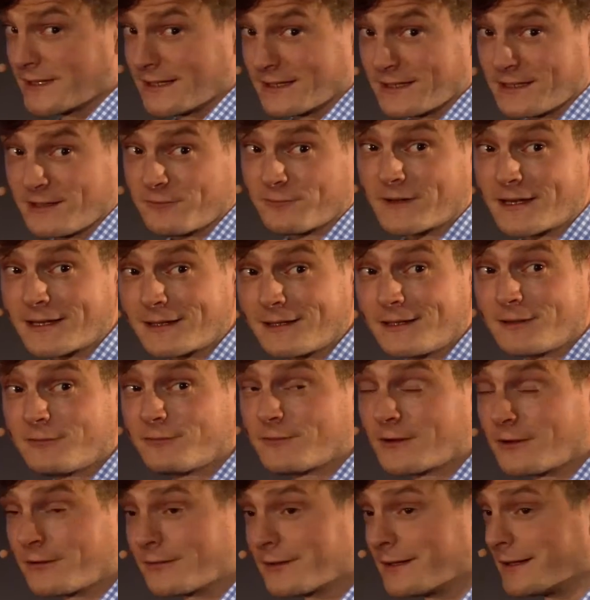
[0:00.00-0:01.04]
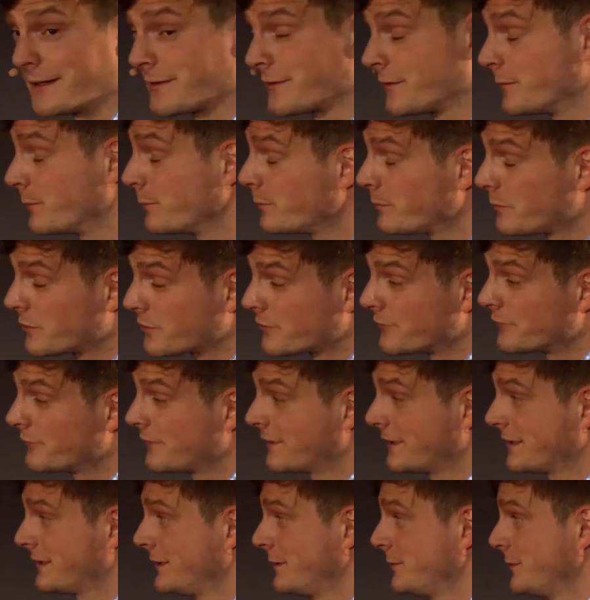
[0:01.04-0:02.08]
and he finally found like the
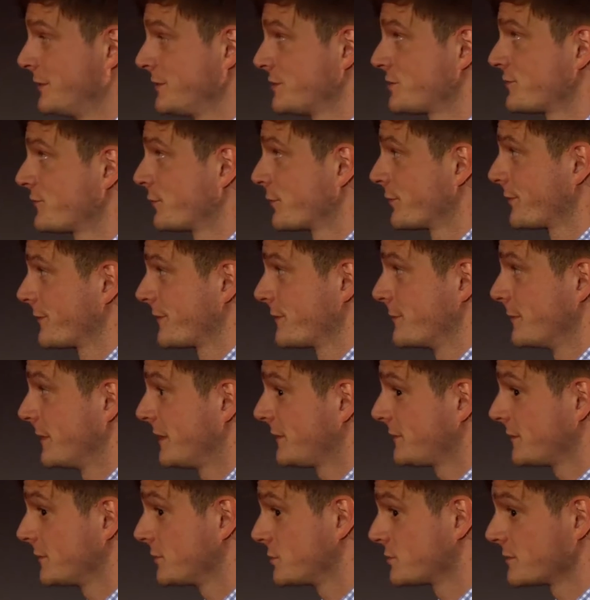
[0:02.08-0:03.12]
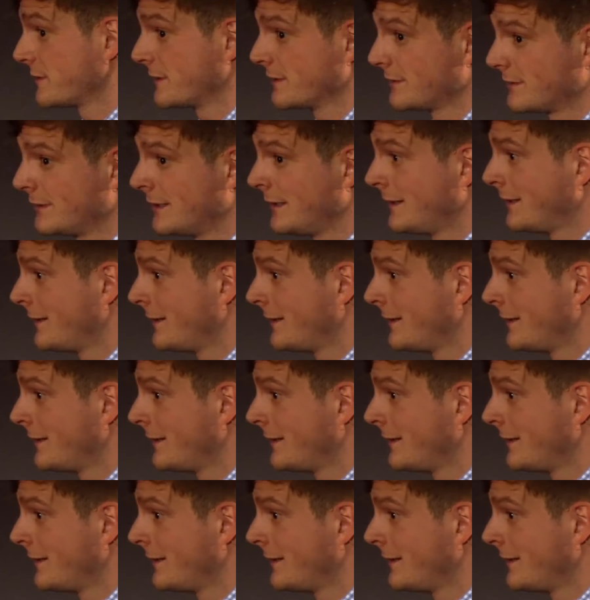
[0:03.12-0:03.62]
perfect image for the message that